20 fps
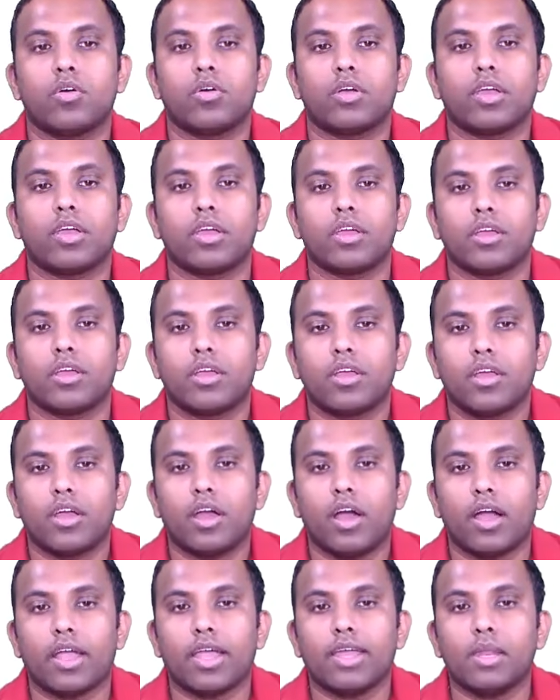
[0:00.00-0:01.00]
Okay.
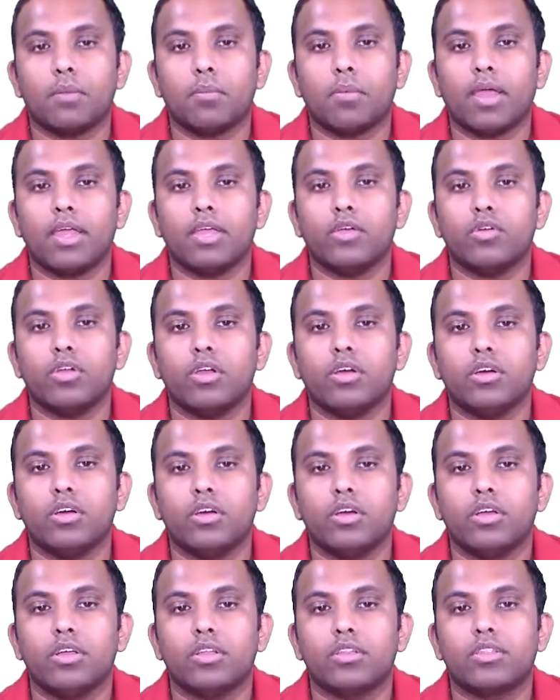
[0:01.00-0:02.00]
Again apply Euler.
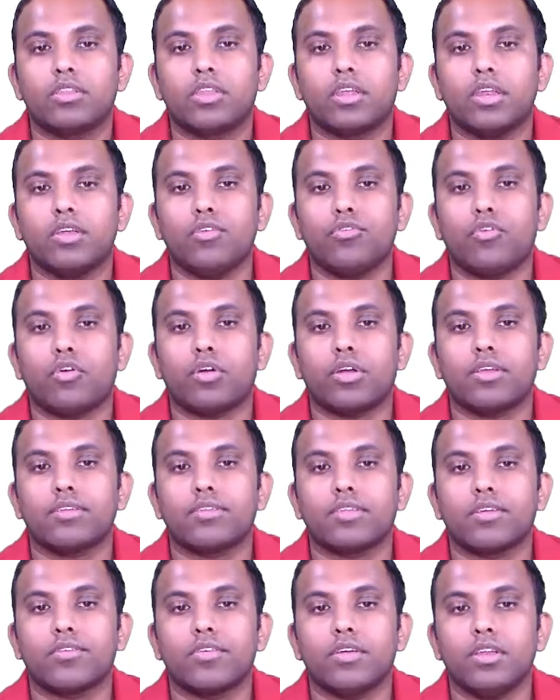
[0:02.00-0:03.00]

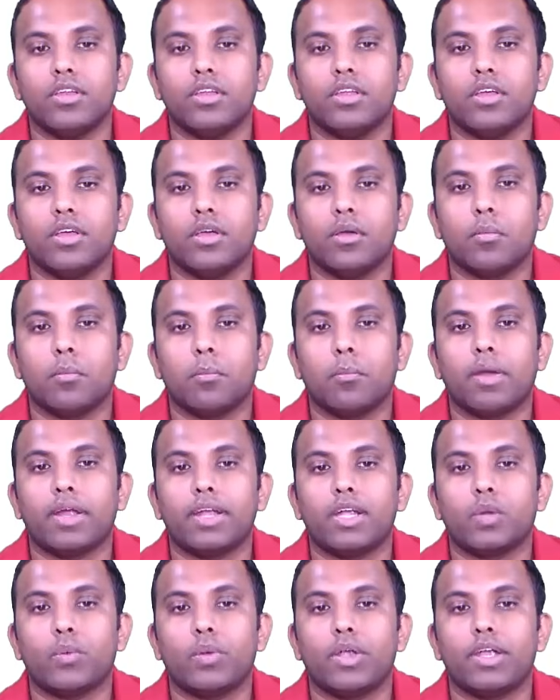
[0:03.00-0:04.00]
347 by
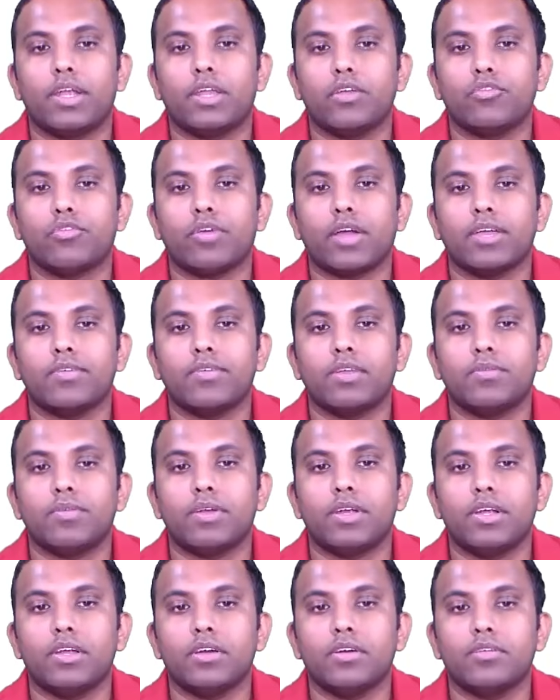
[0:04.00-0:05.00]
25
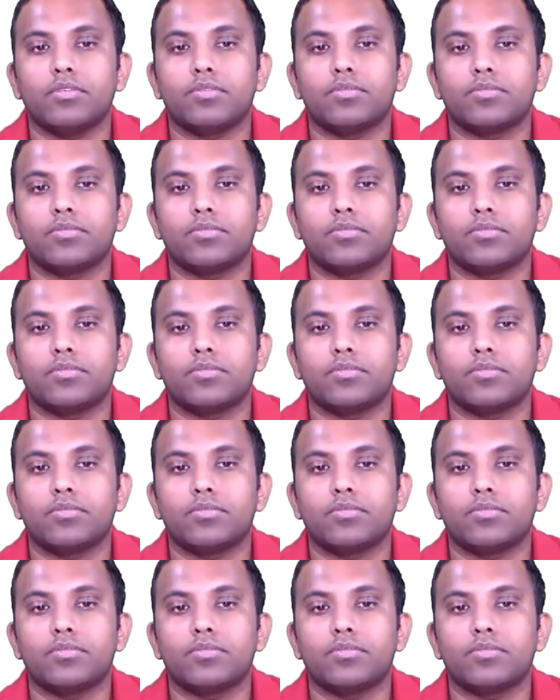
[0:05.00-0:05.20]
remainder.